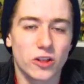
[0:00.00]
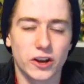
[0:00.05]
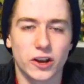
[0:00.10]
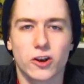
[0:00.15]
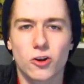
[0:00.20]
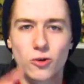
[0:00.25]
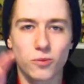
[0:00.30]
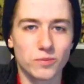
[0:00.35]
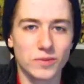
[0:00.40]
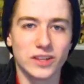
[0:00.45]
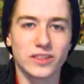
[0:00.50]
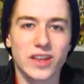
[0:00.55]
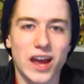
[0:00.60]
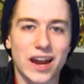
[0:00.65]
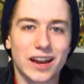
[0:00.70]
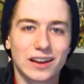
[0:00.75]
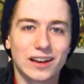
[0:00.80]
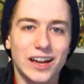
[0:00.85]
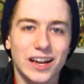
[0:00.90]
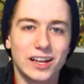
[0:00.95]
And I don't mean
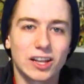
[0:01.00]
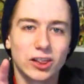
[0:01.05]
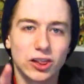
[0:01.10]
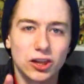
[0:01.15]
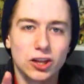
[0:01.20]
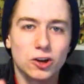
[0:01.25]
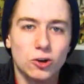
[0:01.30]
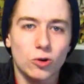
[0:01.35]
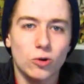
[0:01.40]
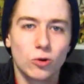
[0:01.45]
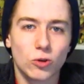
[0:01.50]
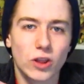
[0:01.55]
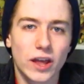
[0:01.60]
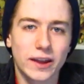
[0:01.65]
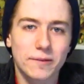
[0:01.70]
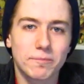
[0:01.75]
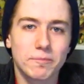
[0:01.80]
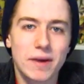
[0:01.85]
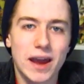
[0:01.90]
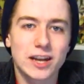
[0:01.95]
that in like a literal,
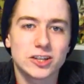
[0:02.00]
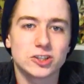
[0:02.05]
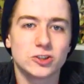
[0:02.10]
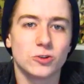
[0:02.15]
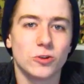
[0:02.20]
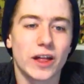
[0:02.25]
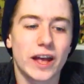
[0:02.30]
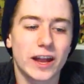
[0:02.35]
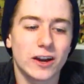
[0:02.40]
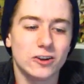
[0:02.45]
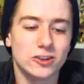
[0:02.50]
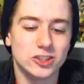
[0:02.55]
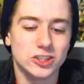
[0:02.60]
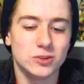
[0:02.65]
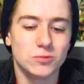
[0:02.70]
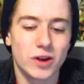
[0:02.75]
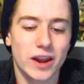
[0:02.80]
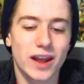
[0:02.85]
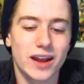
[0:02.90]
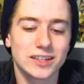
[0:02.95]
like magical energy way.